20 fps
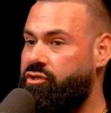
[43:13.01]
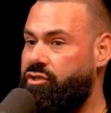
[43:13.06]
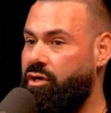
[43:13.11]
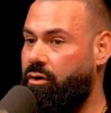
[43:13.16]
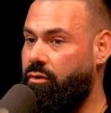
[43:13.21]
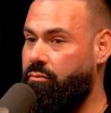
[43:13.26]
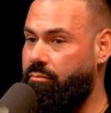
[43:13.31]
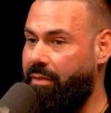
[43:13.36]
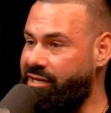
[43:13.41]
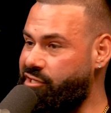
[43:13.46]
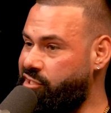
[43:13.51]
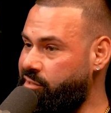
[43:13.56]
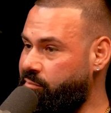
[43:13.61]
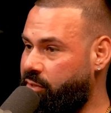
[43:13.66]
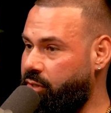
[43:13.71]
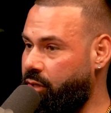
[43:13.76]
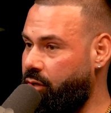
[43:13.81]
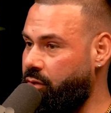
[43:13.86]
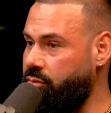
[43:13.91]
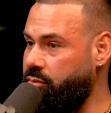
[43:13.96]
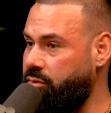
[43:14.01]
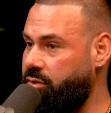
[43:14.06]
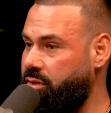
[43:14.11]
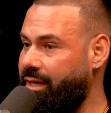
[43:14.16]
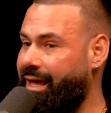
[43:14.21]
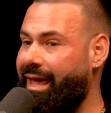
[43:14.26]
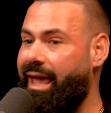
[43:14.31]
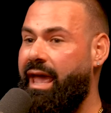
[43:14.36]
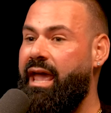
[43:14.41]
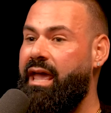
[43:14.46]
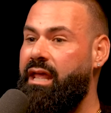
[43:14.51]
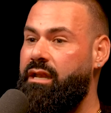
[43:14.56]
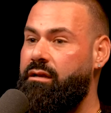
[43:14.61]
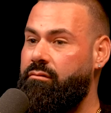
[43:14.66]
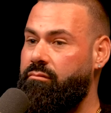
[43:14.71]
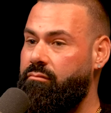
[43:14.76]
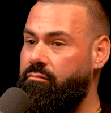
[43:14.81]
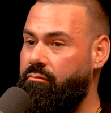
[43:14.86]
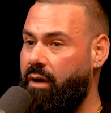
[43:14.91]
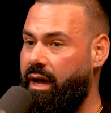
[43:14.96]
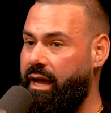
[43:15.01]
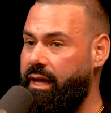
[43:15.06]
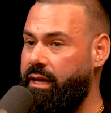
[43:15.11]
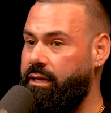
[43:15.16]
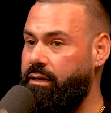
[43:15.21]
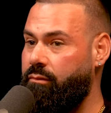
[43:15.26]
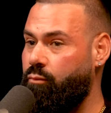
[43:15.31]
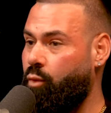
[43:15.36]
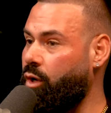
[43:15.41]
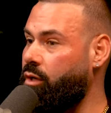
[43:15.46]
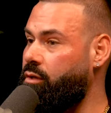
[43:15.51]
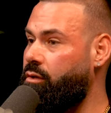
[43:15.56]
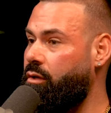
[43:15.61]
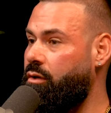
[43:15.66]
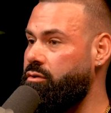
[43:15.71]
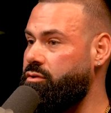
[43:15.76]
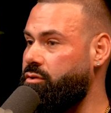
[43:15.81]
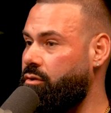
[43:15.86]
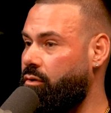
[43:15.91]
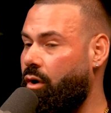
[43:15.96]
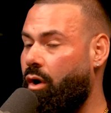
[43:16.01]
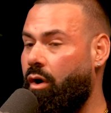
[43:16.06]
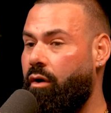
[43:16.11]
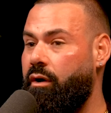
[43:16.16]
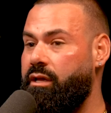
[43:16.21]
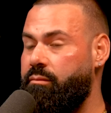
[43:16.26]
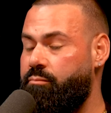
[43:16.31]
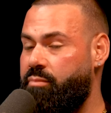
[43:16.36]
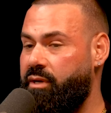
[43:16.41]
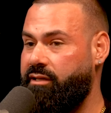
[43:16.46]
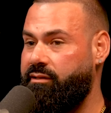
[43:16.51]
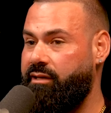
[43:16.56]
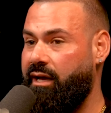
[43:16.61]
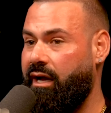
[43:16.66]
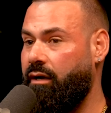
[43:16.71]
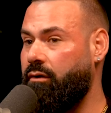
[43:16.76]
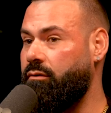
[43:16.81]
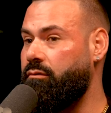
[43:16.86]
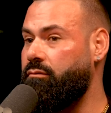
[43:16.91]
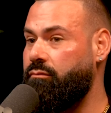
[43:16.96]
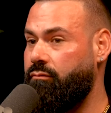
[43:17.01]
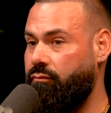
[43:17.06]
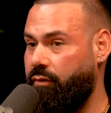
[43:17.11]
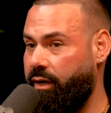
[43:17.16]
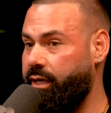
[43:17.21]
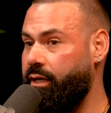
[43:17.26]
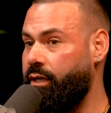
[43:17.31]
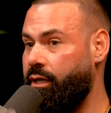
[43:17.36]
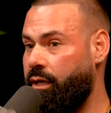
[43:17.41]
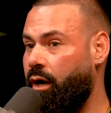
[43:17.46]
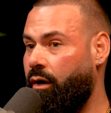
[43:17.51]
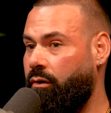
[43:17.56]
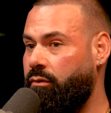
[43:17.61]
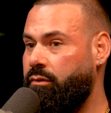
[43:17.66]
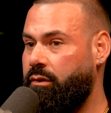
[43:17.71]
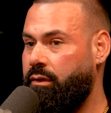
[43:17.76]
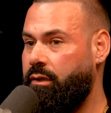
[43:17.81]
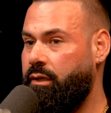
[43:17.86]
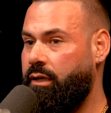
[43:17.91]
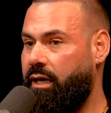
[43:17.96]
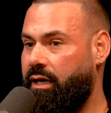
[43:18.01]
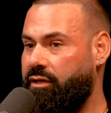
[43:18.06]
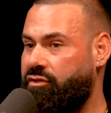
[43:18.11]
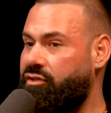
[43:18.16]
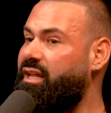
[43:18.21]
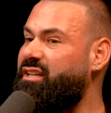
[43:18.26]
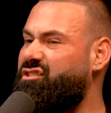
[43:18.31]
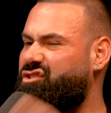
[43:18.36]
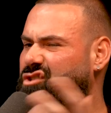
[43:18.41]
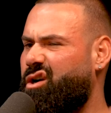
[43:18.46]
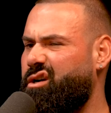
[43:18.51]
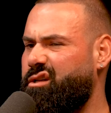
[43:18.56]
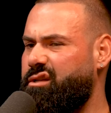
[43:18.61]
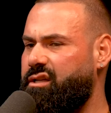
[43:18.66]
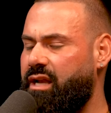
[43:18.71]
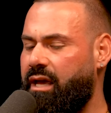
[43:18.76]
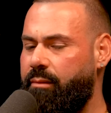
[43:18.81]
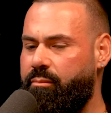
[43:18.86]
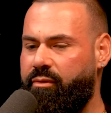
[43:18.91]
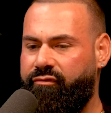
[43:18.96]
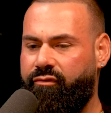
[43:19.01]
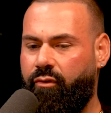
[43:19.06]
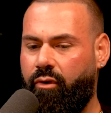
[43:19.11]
So my gym clothes and my work clothes are already picked out, ready to go. So that started the night before.